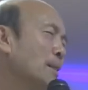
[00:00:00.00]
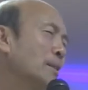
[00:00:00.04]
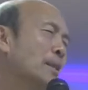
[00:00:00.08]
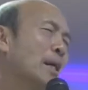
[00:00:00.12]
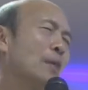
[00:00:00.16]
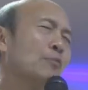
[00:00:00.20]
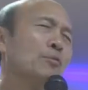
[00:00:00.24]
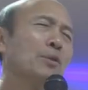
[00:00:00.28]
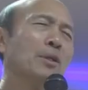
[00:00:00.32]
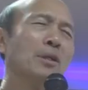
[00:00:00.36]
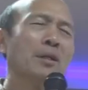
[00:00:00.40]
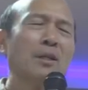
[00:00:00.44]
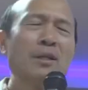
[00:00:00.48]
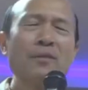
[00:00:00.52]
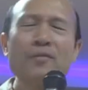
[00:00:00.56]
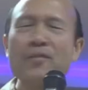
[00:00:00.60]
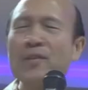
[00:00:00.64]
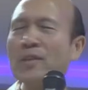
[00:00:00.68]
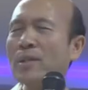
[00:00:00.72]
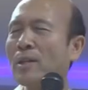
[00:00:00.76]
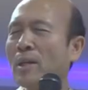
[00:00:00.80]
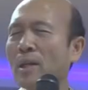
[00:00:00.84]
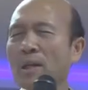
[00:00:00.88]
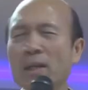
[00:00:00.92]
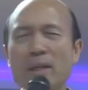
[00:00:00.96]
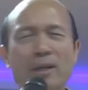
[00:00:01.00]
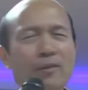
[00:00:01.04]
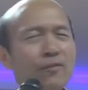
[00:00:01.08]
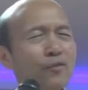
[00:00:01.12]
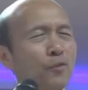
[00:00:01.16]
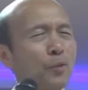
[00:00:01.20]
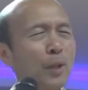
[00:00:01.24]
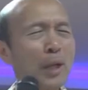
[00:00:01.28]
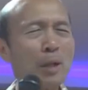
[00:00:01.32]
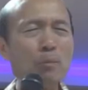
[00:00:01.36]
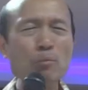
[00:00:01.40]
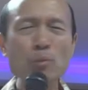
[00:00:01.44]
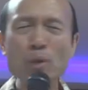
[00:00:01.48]
That we live in your love.
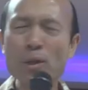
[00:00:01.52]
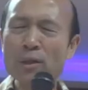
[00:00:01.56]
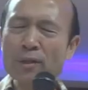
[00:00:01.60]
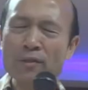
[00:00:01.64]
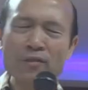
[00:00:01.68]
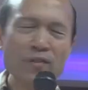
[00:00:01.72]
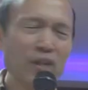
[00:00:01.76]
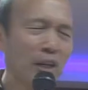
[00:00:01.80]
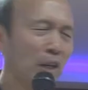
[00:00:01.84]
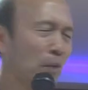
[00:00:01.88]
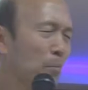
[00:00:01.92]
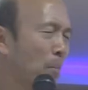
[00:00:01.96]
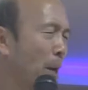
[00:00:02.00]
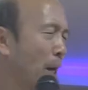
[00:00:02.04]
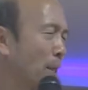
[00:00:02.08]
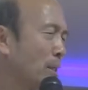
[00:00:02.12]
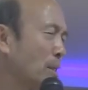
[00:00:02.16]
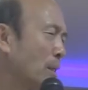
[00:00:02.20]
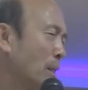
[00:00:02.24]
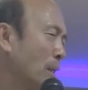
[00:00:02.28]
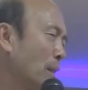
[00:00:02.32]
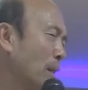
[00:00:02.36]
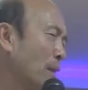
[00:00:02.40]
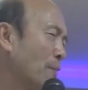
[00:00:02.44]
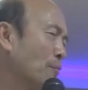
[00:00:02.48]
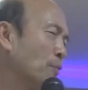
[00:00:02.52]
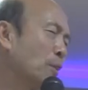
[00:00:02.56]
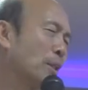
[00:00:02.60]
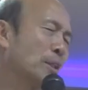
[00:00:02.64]
We are motivated by your love.